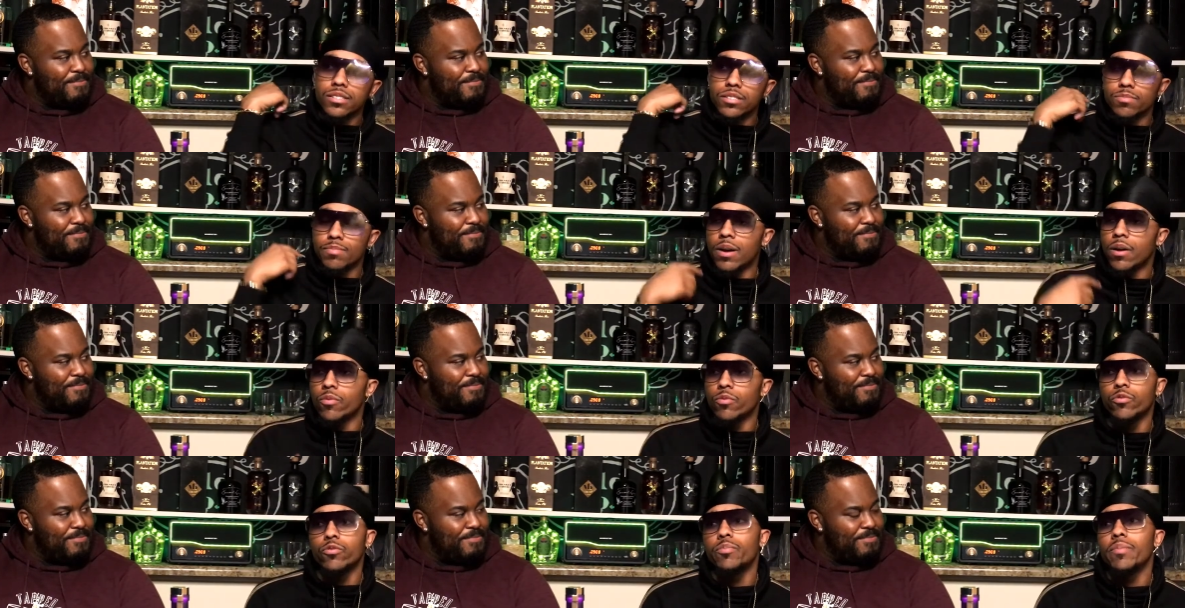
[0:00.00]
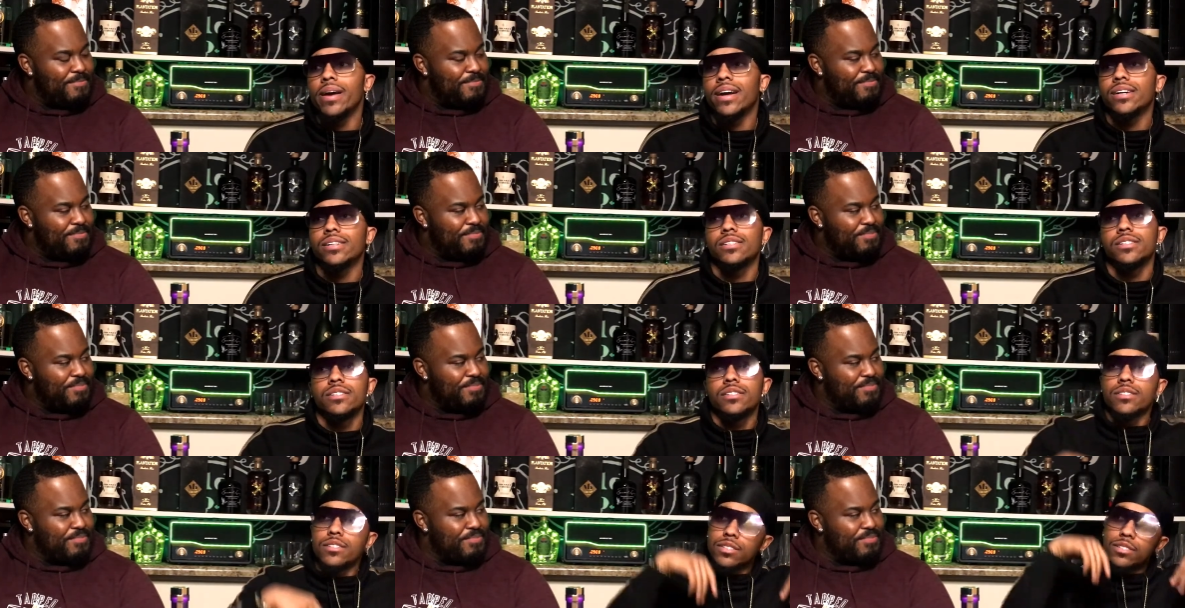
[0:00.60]
Speaker 1: my roof back
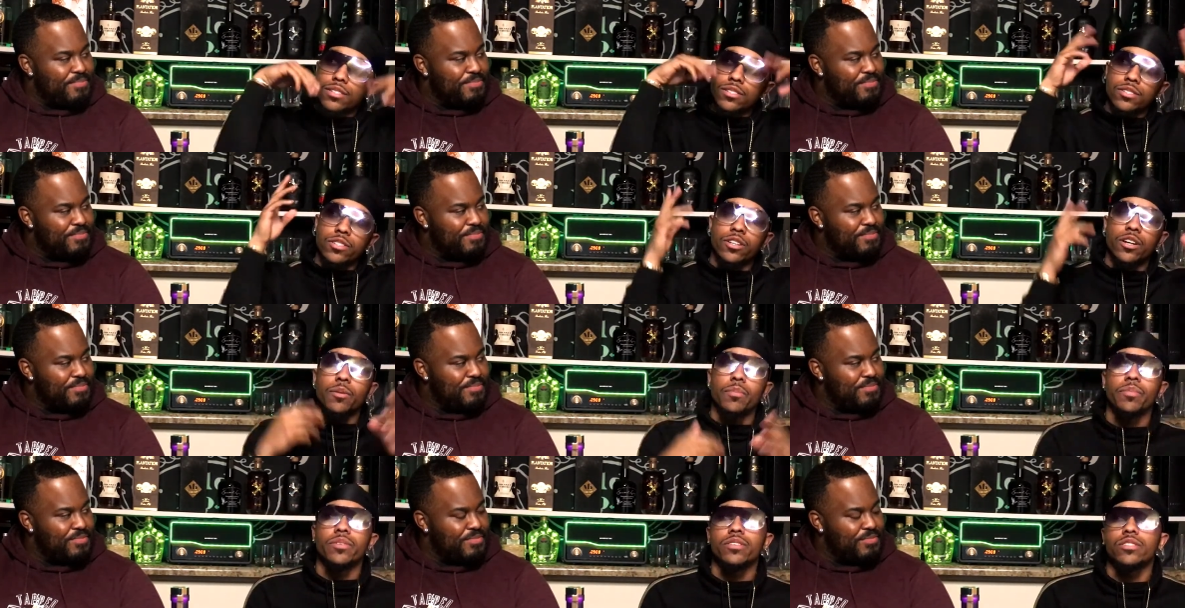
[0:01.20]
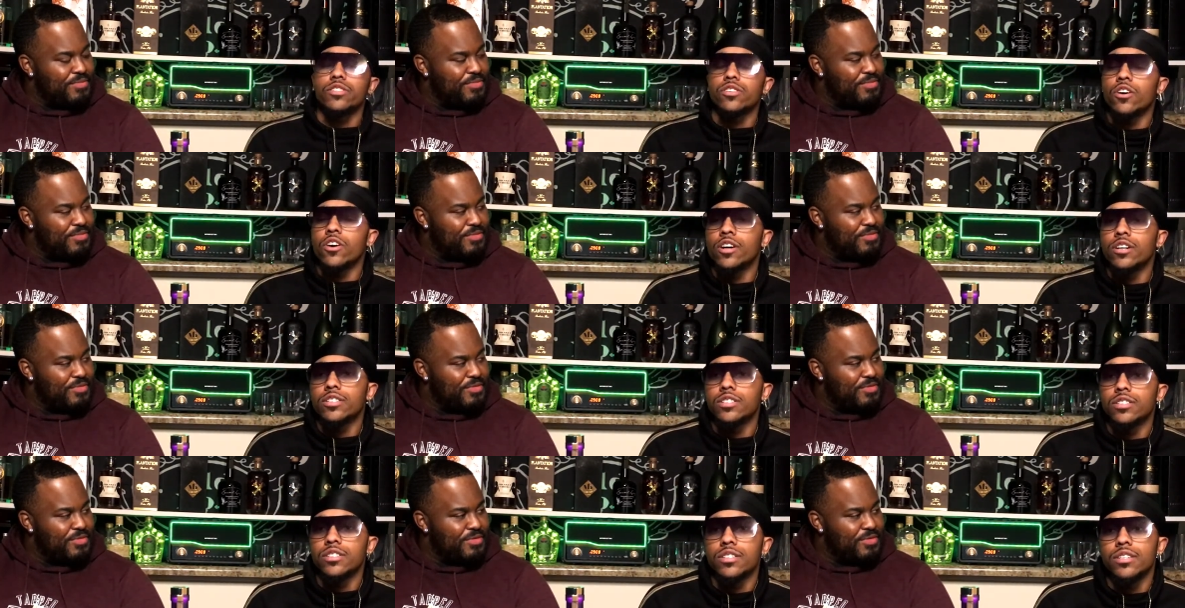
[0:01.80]
just look up in the stars
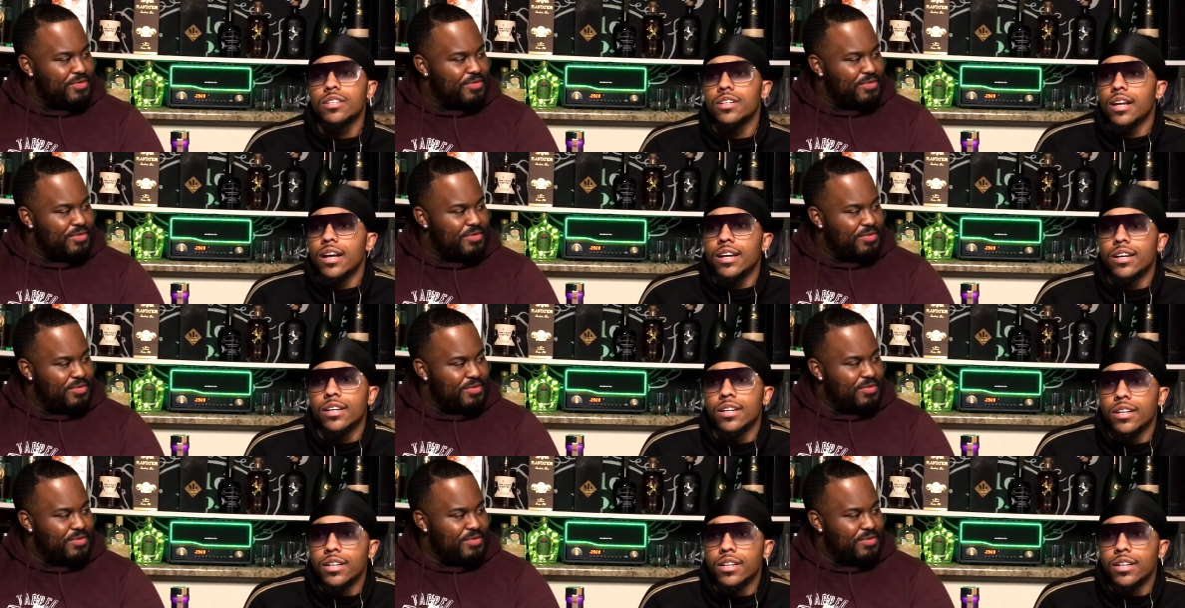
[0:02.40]
and shit. Like